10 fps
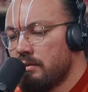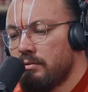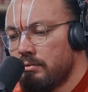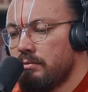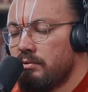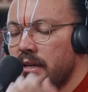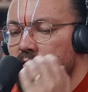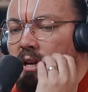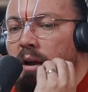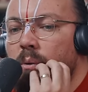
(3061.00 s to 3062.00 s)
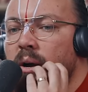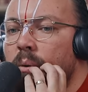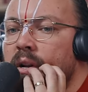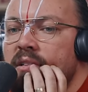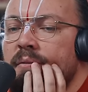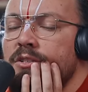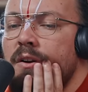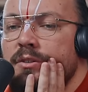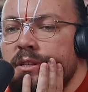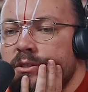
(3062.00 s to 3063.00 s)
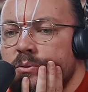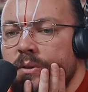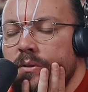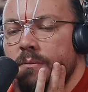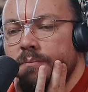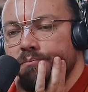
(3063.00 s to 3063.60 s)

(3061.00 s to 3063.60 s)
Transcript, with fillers: to to actually how I, I wanted to have this conversation with you